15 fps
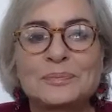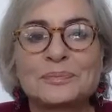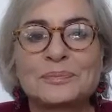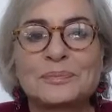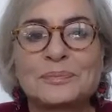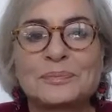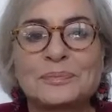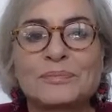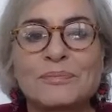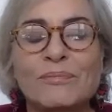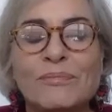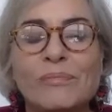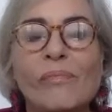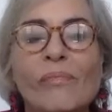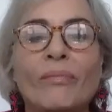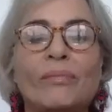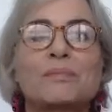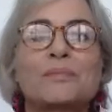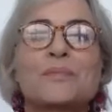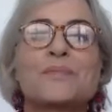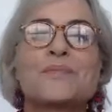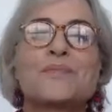
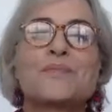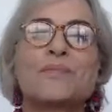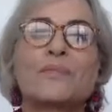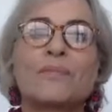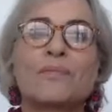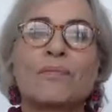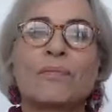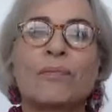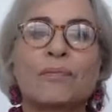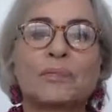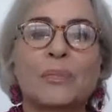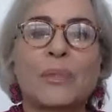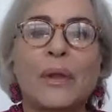(silent)